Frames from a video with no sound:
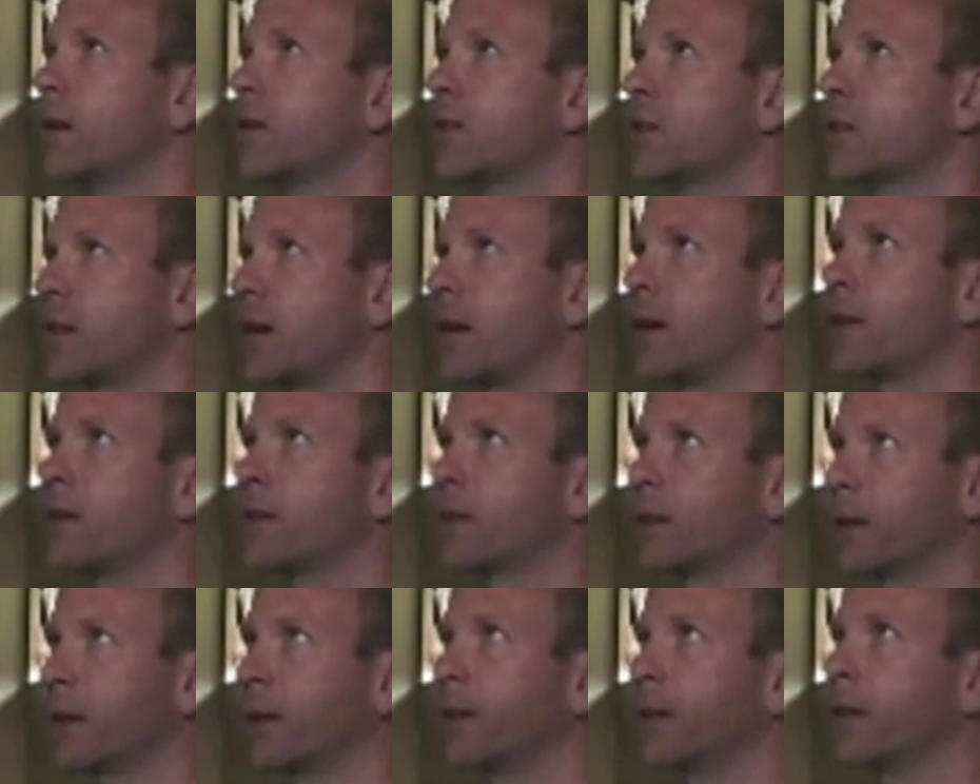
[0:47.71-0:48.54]
It's
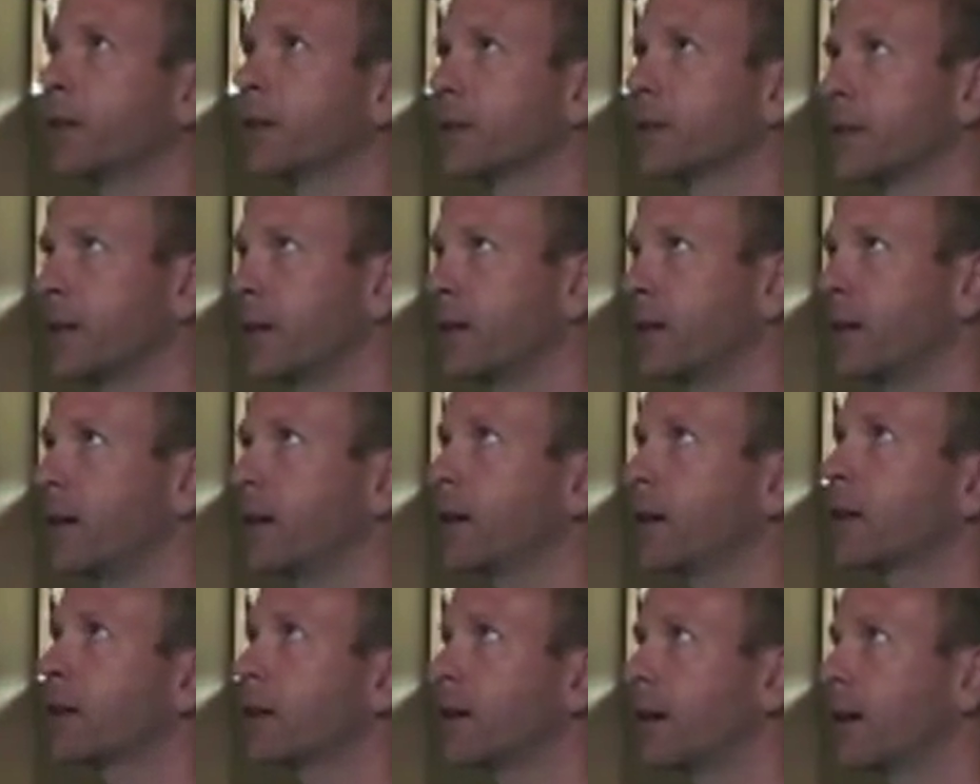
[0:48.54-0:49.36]
standard clean needle
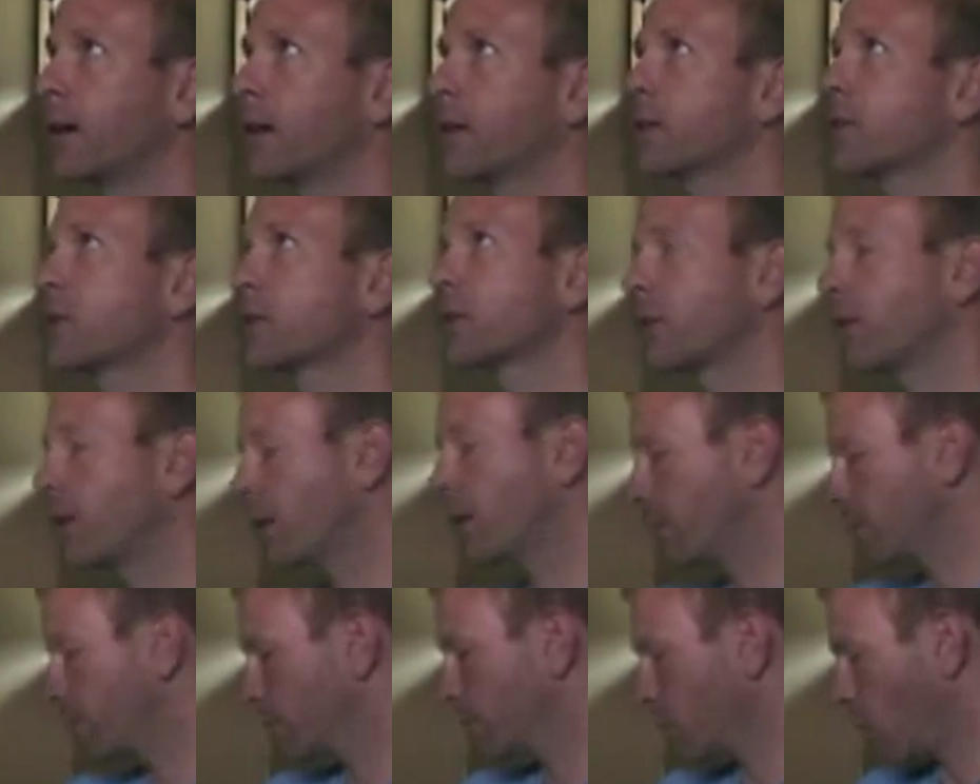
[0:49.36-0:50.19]
technique, yeah. So
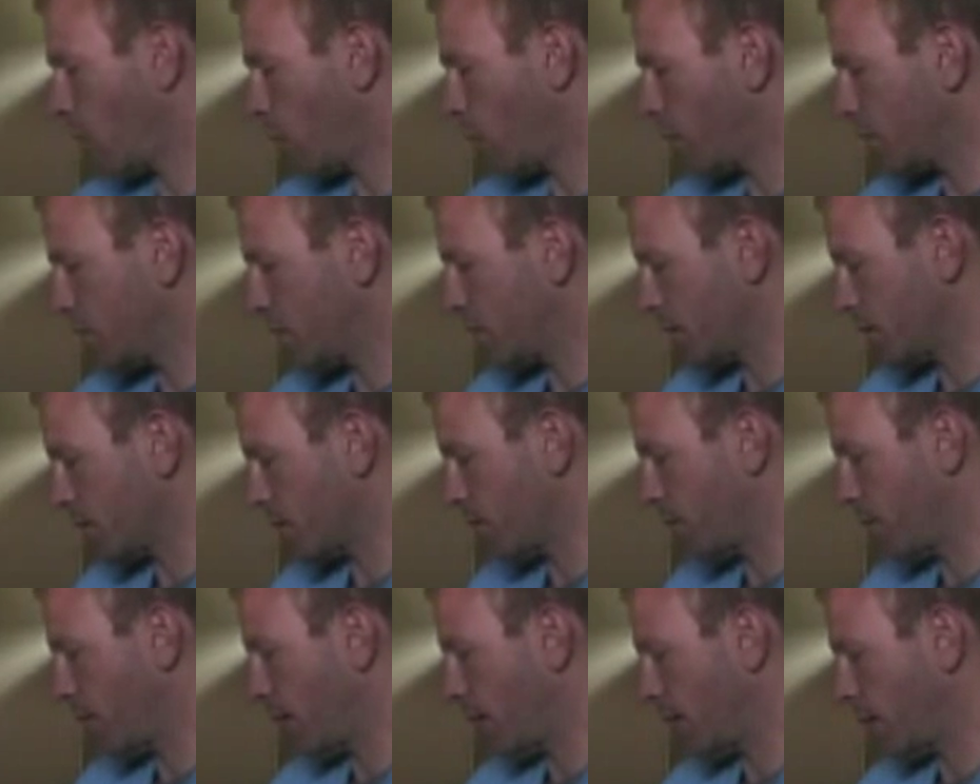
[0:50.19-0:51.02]
I always
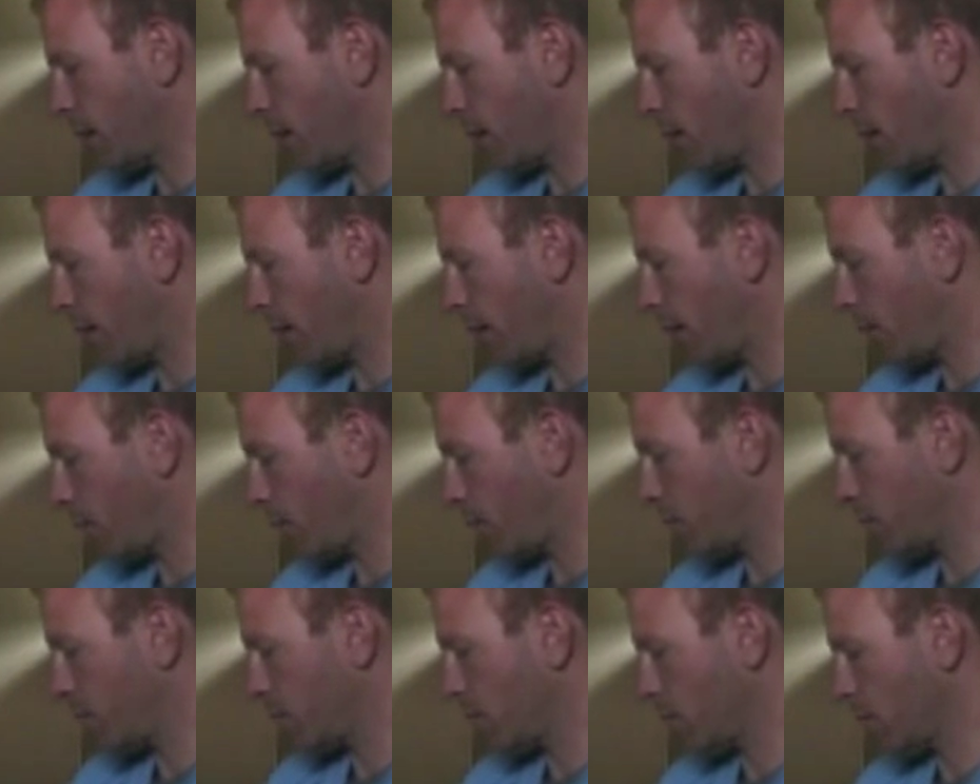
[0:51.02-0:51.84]
disinfect the area
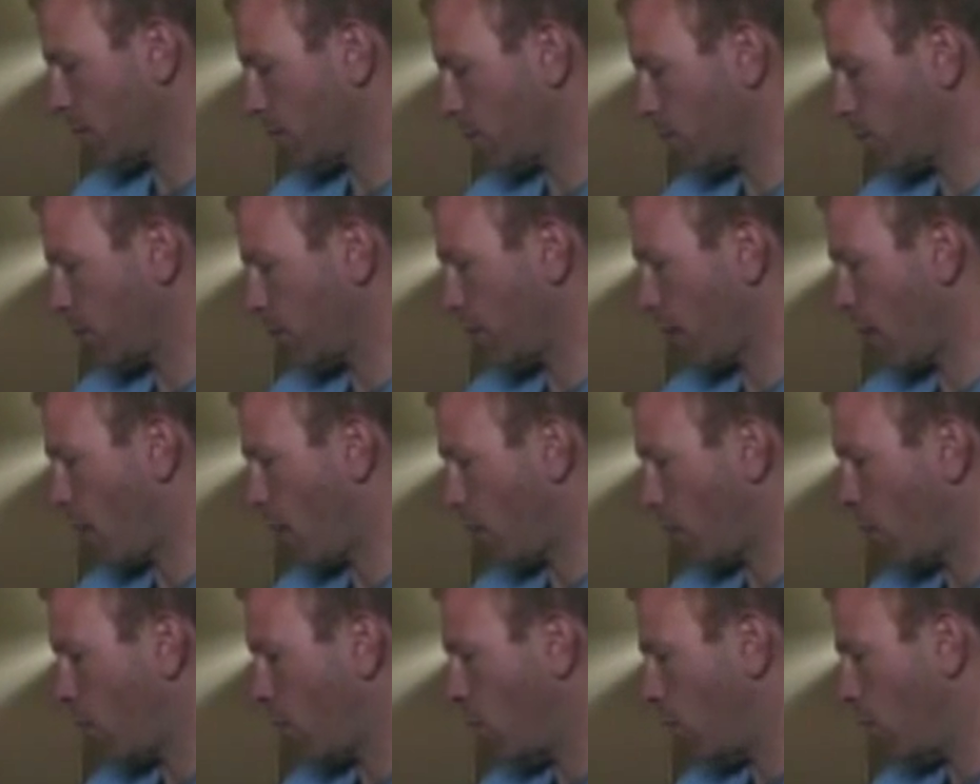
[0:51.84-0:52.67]
with
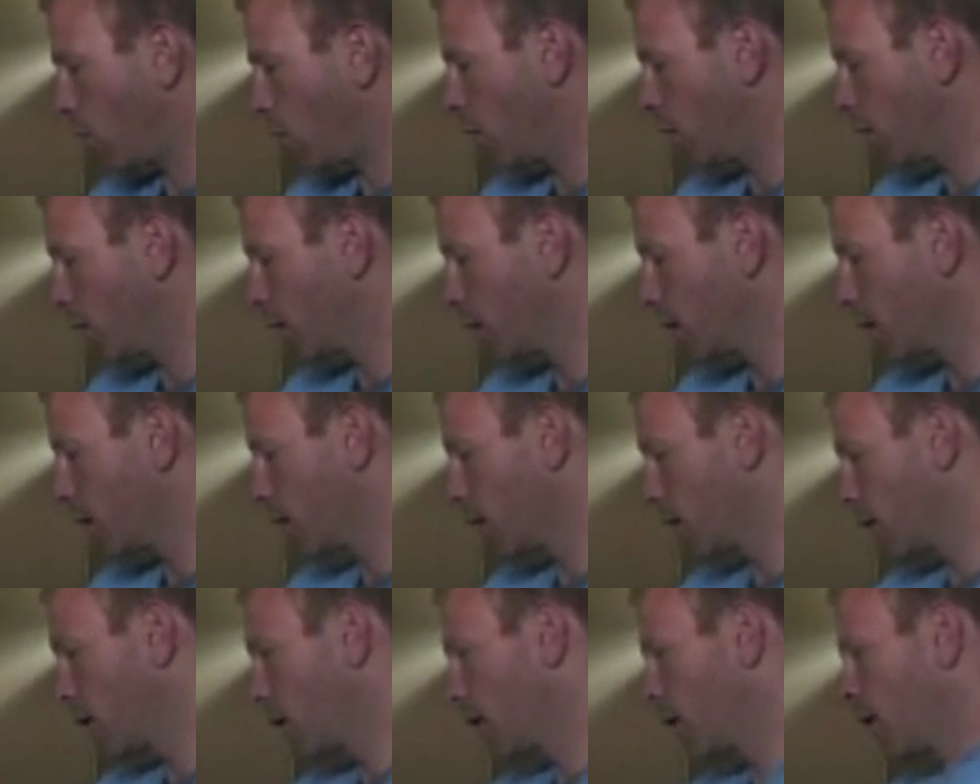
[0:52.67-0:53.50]
alcohol
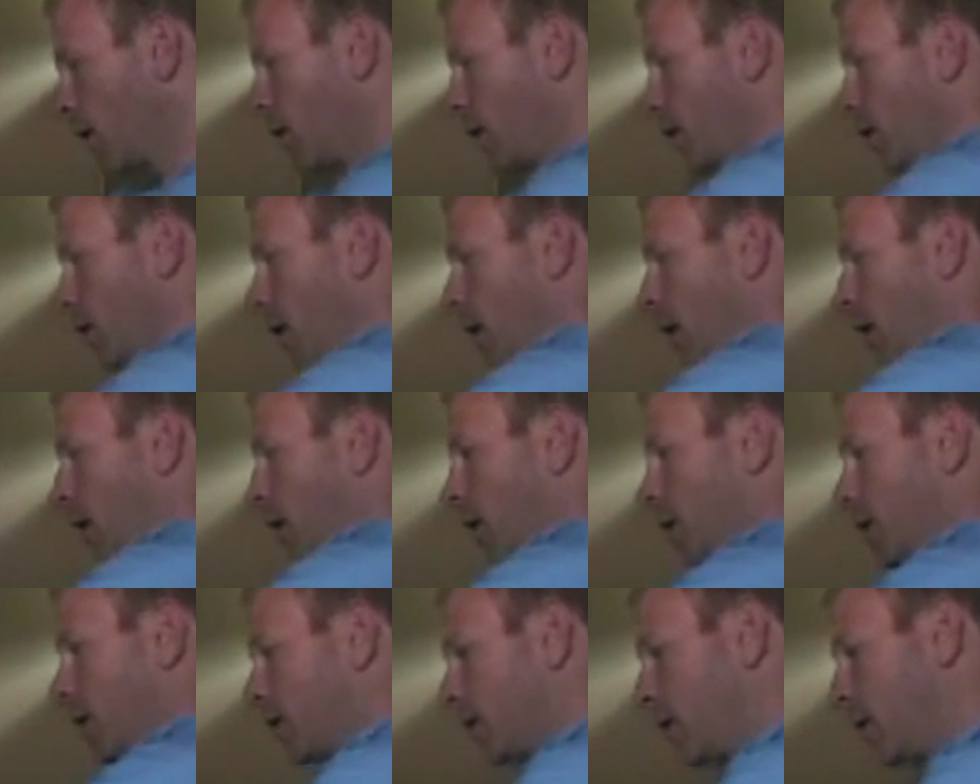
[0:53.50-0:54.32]

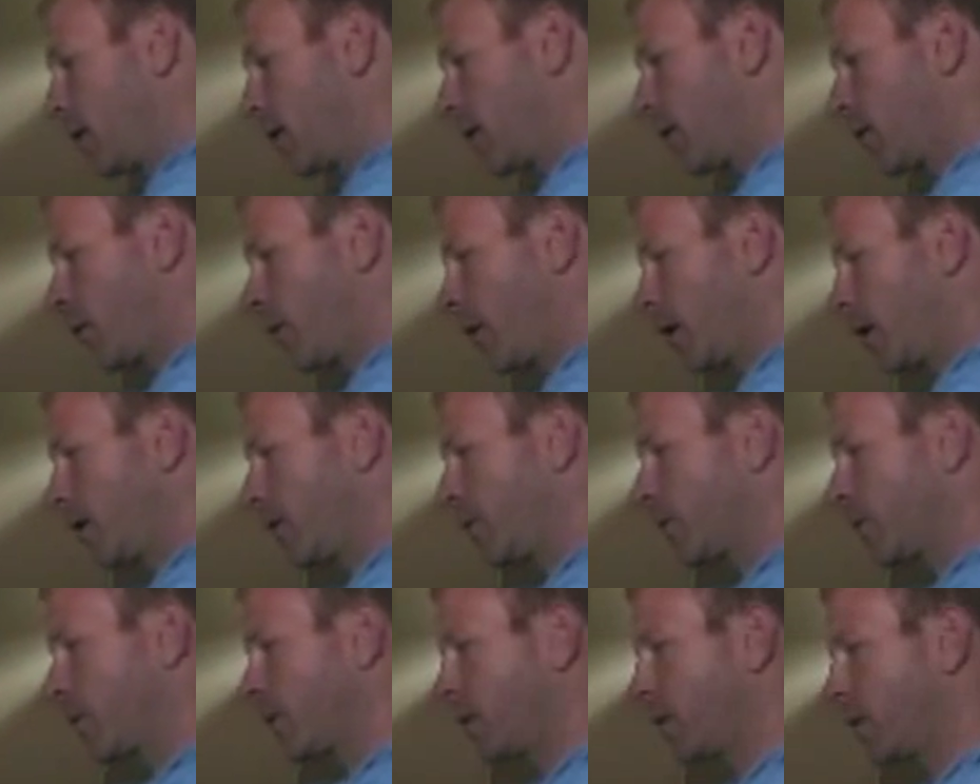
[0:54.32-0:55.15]
and get it ready
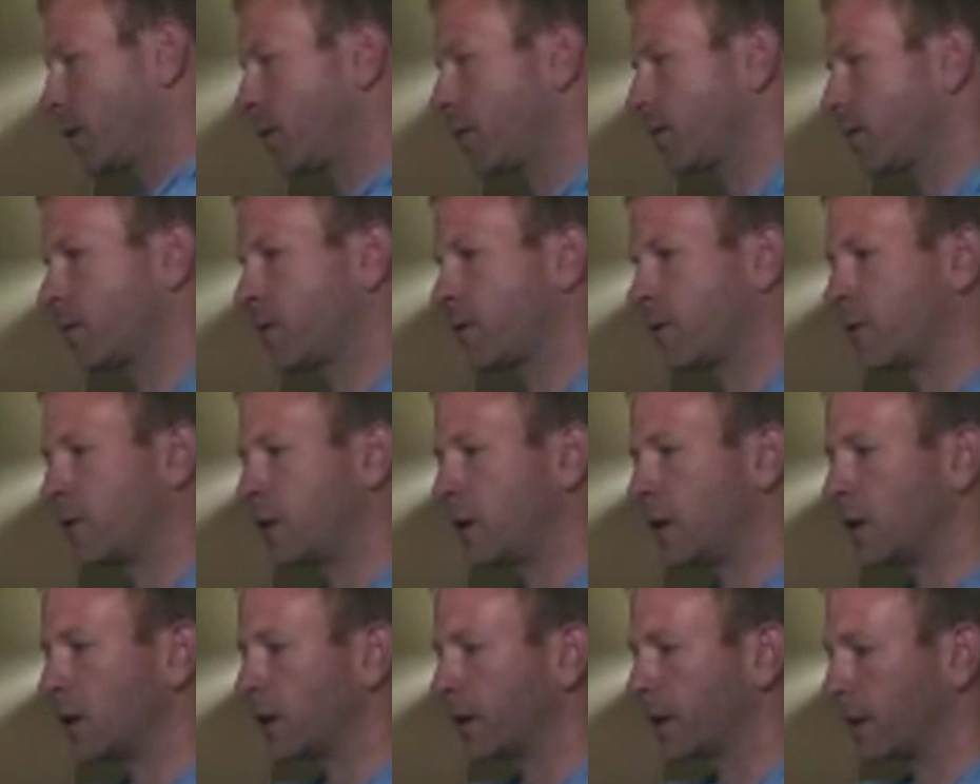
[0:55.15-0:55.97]
for the
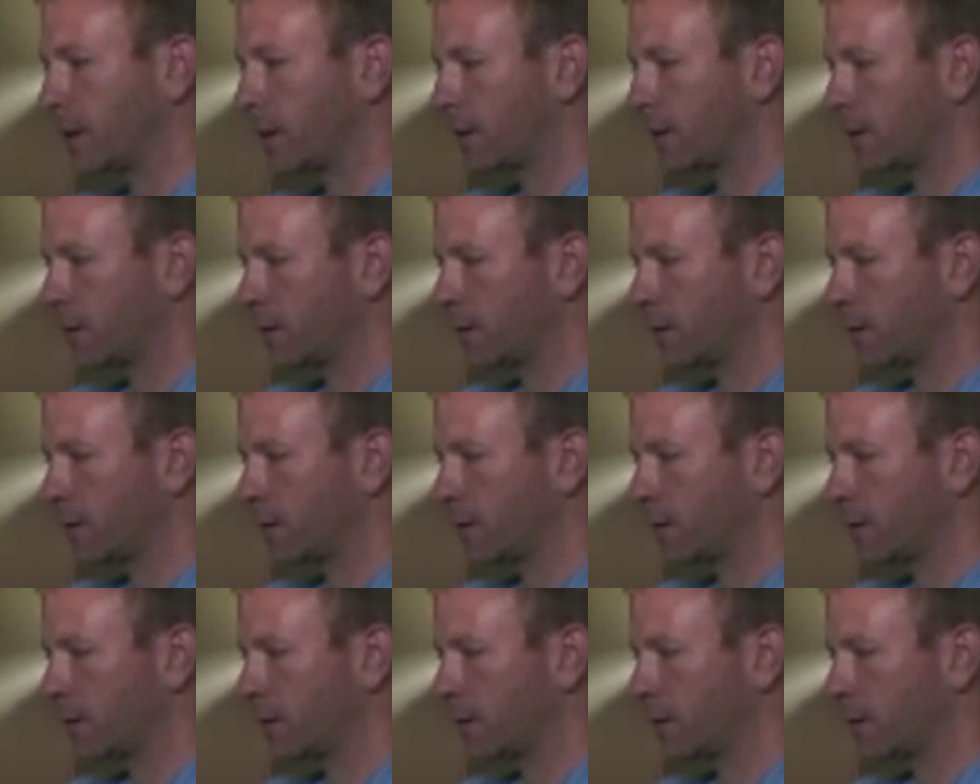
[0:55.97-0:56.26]
needling.